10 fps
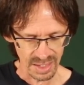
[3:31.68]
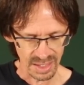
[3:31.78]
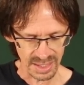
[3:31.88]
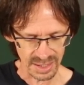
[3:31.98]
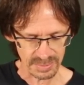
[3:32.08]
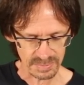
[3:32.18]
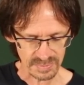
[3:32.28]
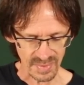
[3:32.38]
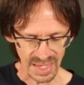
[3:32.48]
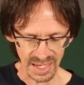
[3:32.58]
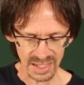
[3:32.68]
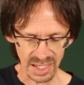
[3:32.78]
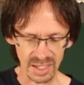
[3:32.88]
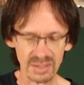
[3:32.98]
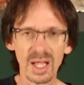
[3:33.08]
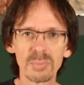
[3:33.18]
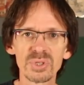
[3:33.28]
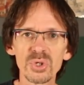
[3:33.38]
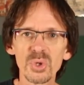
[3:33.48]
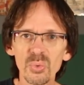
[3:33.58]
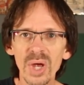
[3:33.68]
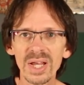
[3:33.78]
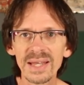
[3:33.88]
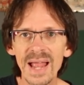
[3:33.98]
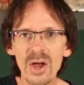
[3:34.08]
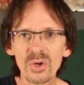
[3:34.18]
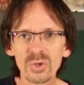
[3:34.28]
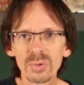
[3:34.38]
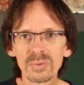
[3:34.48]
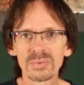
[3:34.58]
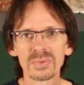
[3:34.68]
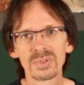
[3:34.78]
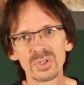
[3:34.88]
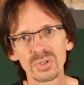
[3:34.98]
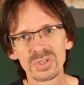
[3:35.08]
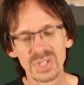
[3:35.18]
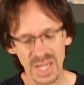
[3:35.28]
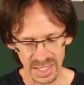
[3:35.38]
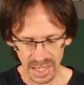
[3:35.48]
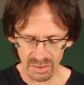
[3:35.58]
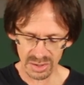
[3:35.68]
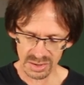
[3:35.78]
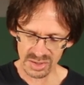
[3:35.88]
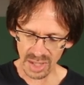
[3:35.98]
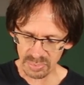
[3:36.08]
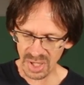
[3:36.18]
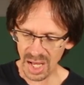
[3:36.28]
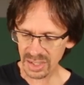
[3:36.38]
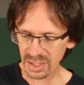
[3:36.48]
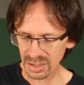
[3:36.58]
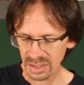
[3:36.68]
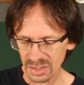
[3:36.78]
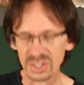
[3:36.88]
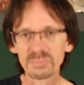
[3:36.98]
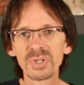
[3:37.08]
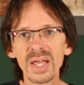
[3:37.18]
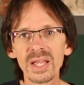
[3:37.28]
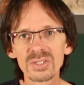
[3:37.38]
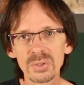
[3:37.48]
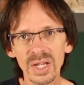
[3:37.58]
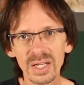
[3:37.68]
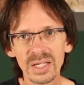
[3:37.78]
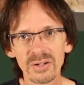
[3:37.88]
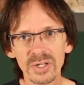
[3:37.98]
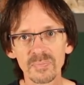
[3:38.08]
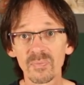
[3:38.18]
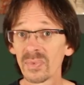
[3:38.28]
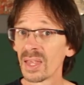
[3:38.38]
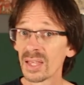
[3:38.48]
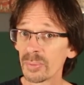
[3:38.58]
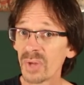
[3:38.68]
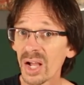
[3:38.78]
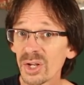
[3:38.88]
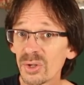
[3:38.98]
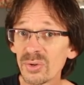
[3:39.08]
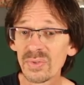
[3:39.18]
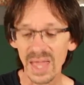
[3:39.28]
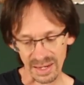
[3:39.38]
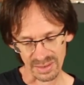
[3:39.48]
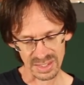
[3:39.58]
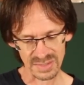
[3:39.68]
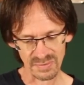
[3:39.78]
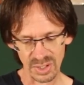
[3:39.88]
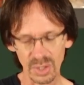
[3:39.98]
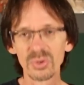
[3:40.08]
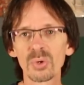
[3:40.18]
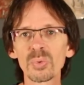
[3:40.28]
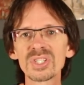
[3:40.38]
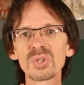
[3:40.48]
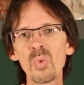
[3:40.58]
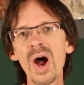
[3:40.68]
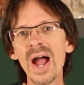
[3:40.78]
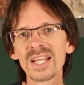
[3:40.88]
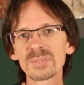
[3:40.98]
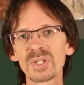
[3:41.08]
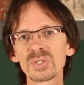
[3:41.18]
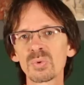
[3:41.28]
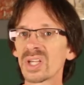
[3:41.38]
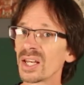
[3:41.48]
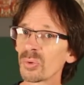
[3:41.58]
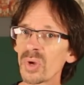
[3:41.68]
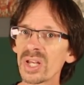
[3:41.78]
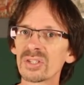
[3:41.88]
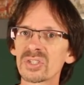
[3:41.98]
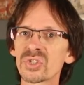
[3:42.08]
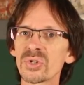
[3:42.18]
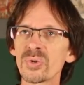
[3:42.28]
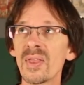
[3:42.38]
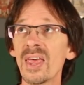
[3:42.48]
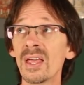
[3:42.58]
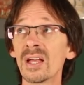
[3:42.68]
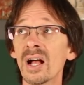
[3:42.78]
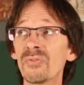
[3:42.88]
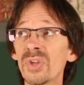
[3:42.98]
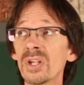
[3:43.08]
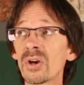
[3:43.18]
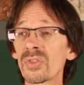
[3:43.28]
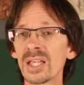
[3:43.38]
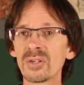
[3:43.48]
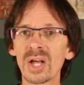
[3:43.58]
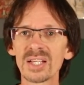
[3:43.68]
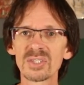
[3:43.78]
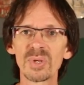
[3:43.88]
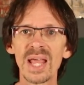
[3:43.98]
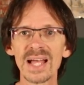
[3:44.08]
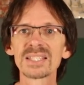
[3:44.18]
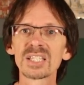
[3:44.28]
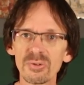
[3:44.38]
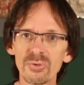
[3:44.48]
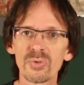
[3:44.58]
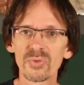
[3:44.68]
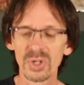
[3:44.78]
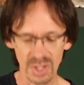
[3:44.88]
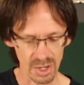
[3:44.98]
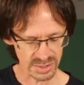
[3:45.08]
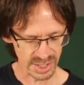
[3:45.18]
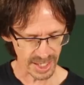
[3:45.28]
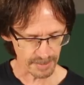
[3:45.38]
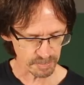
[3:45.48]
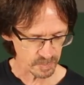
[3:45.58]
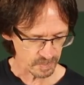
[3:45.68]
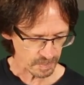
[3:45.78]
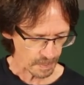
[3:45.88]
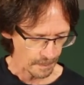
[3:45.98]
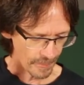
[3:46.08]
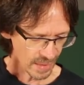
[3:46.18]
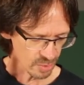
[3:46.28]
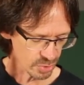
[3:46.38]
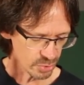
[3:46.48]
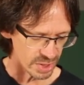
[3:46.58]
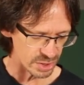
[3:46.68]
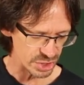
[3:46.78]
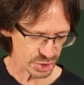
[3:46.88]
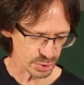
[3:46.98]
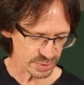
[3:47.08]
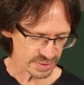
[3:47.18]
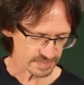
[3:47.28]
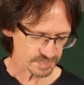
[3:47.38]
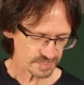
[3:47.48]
Um, and I, I'm sure that right now you're, you're saying, Aaron, stop talking, just play it so I can hear it. And I'm not going to do that in this video. And the reason why is because we're getting ready to shoot a video that you guys have been asking for for a long time. We're going to shoot,